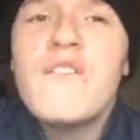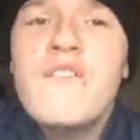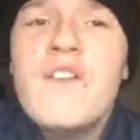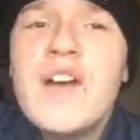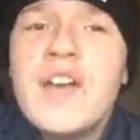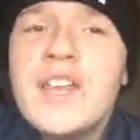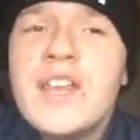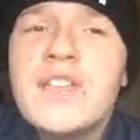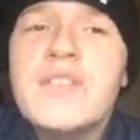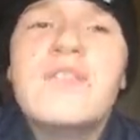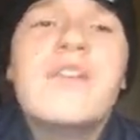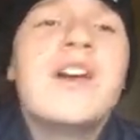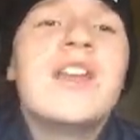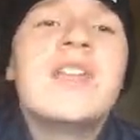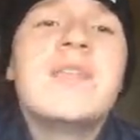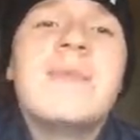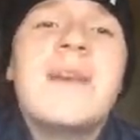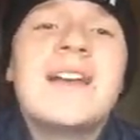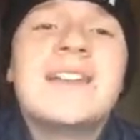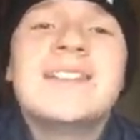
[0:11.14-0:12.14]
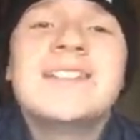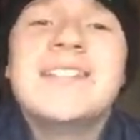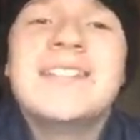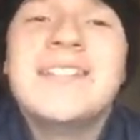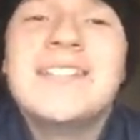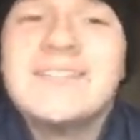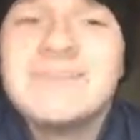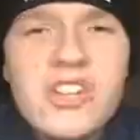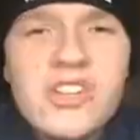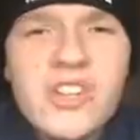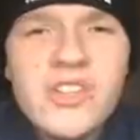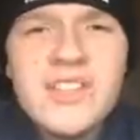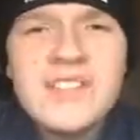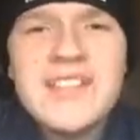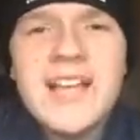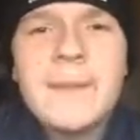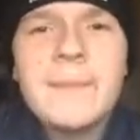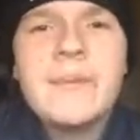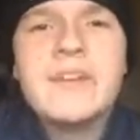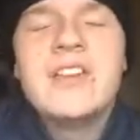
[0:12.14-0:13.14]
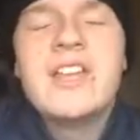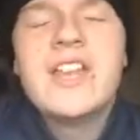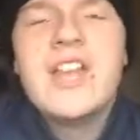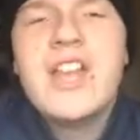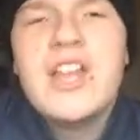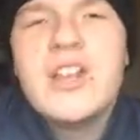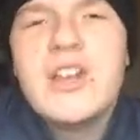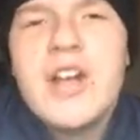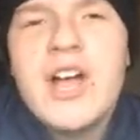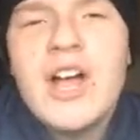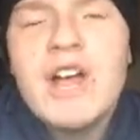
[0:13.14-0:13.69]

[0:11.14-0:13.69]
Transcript: very messy. So this happened in